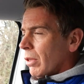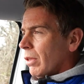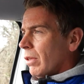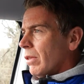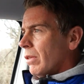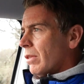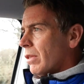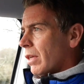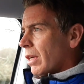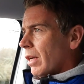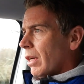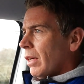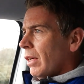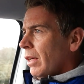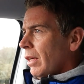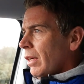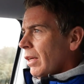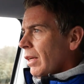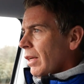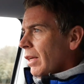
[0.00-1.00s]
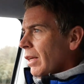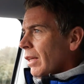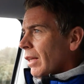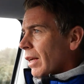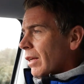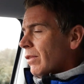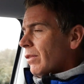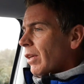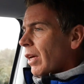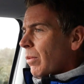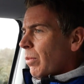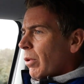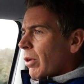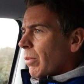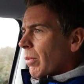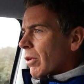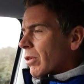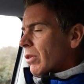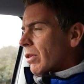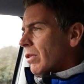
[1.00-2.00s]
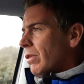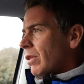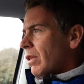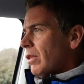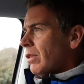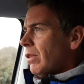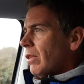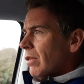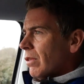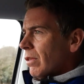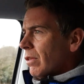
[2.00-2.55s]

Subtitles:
and that stayed pretty much consistent.